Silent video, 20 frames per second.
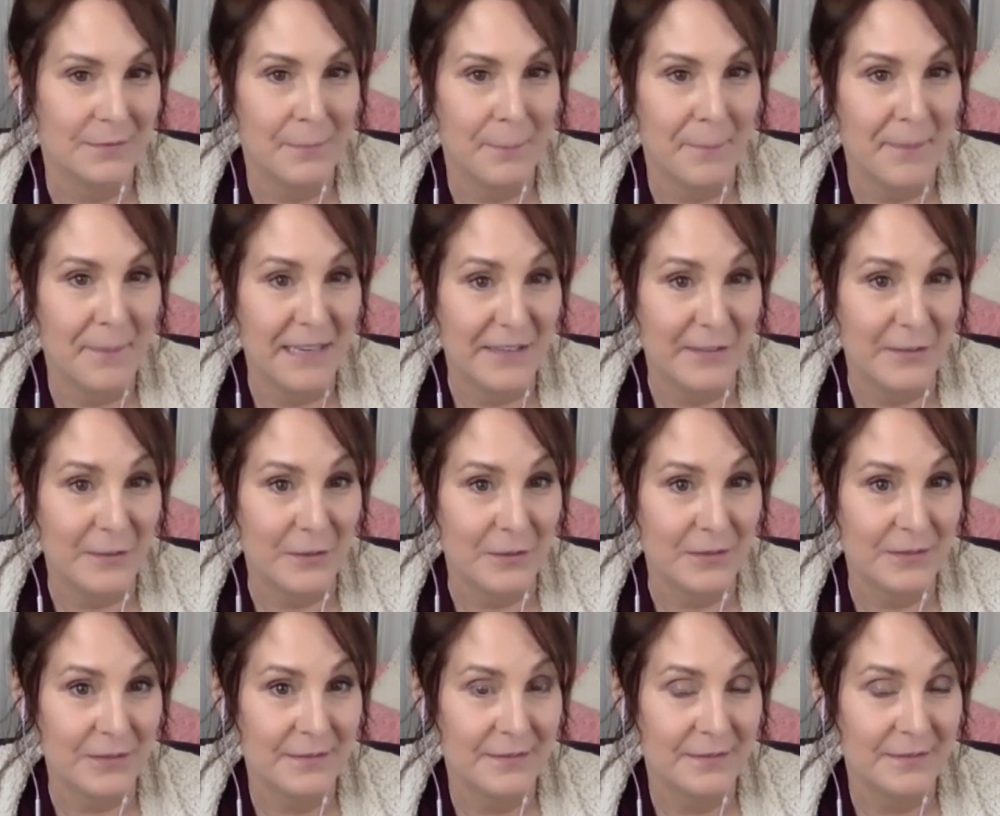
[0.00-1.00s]

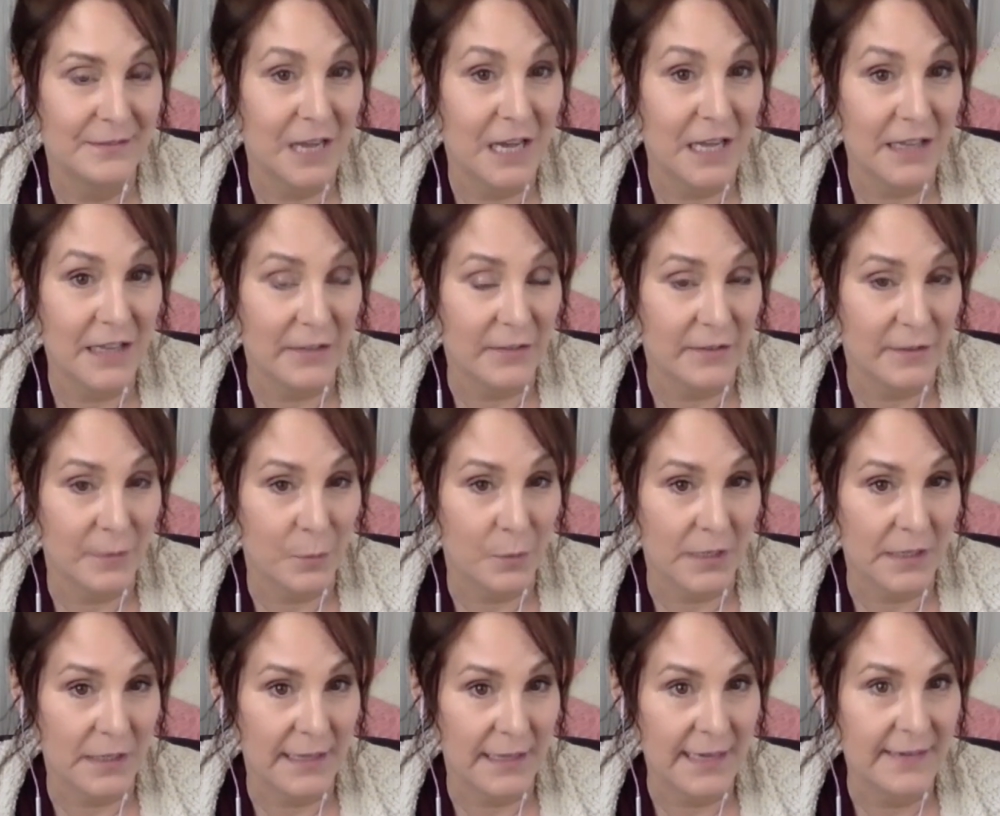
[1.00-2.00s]
mental knowledge that we're
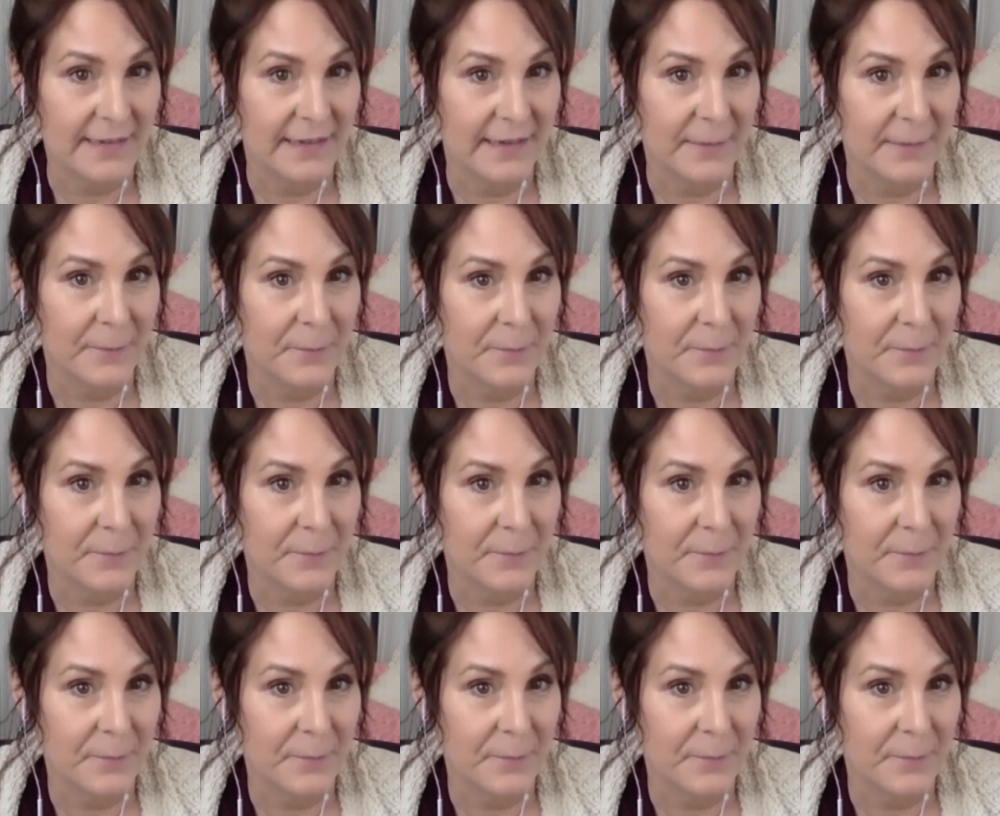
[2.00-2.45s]
collecting,